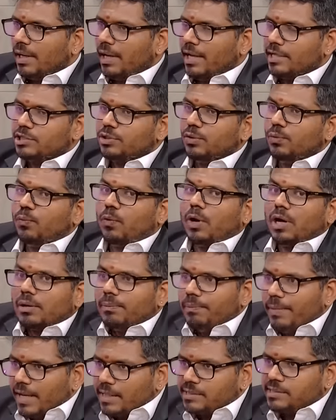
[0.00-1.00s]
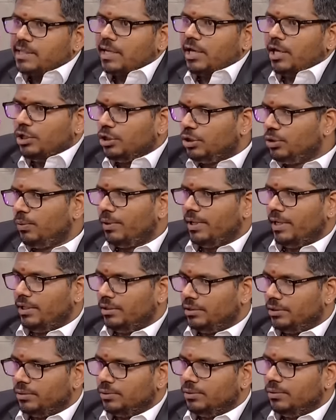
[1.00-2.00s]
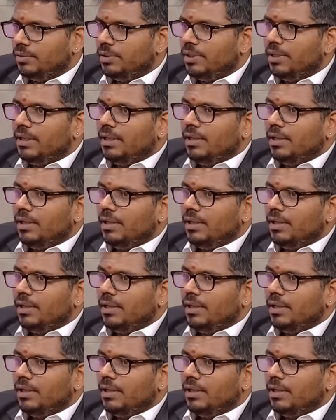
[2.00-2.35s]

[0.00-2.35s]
as to what makes a Hindu a Hindu.